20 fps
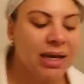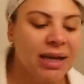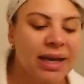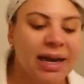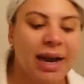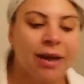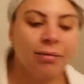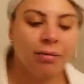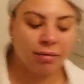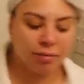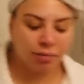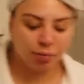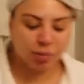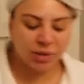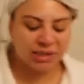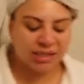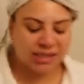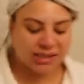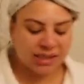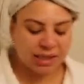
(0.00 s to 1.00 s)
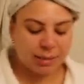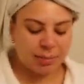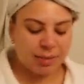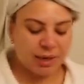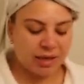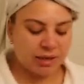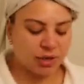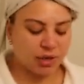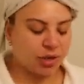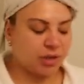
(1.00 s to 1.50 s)
Like I would see
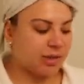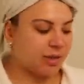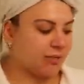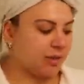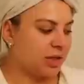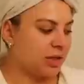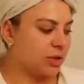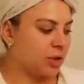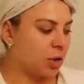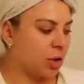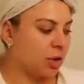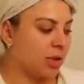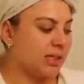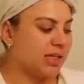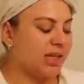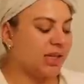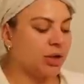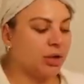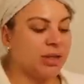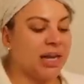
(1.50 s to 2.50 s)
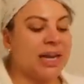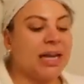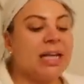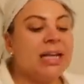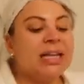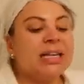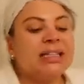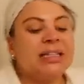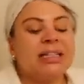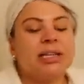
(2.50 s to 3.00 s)
pictures of these girls and their like
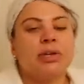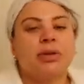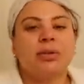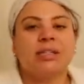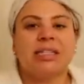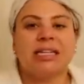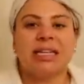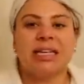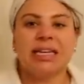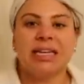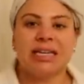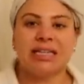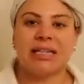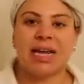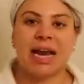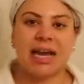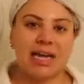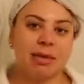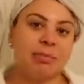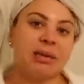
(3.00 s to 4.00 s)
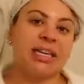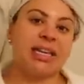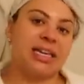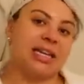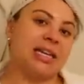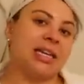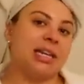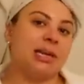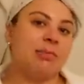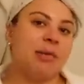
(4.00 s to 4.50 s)
little teeny tiny
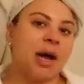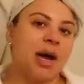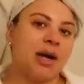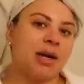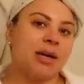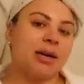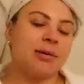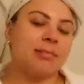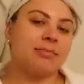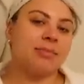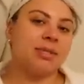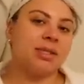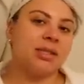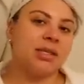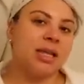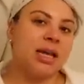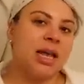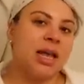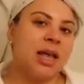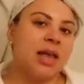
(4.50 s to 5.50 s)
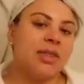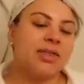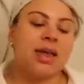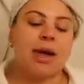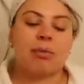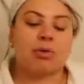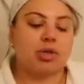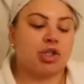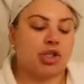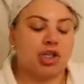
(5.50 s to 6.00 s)
bikini bottoms
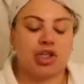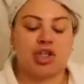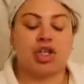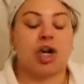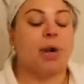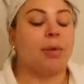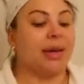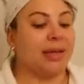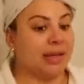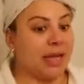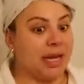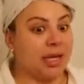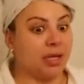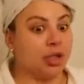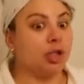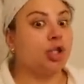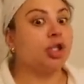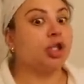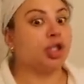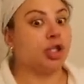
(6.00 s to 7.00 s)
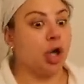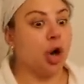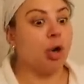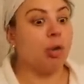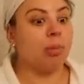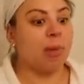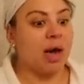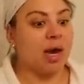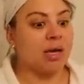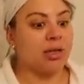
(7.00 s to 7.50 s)
that were just showing like
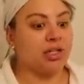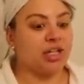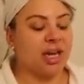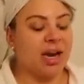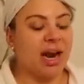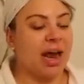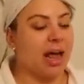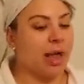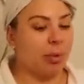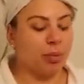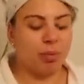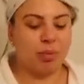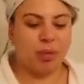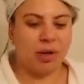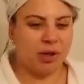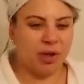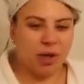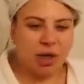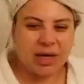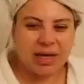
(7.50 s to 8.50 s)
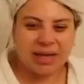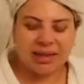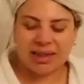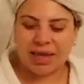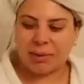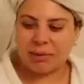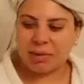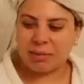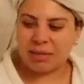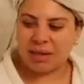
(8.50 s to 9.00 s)
so much, and I would look at
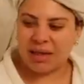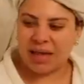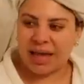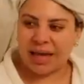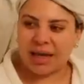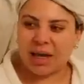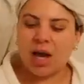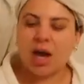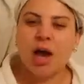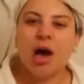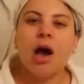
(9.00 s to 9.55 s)
them and be like,